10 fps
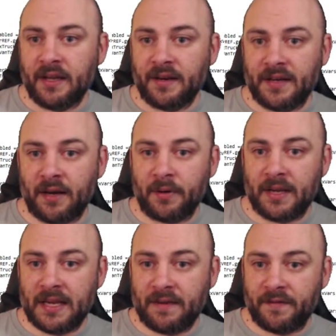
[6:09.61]
Now,
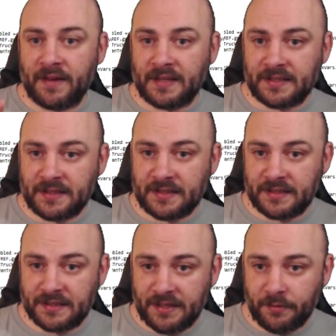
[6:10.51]
if it's
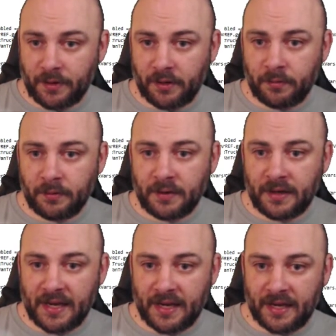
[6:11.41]
0
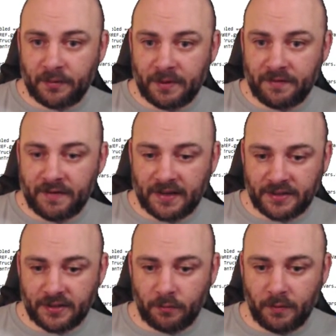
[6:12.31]
and we fade it
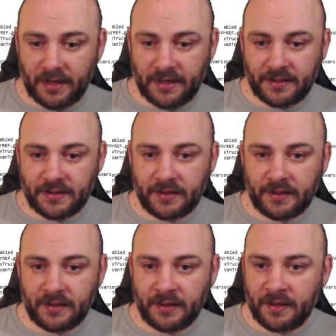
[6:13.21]
to white,
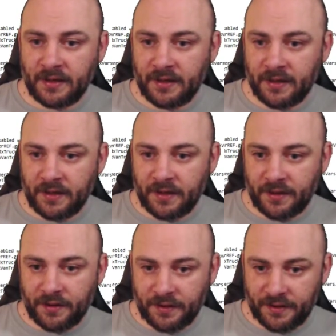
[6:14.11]

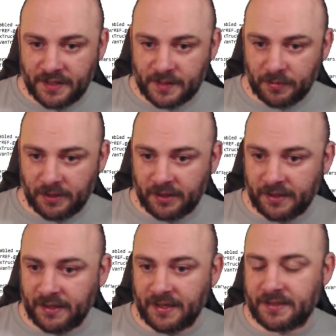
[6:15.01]
this block
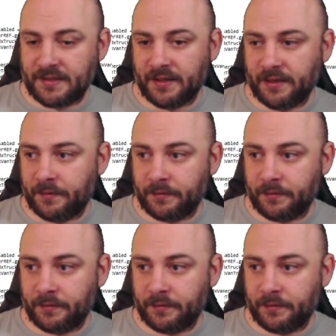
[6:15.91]
gets done,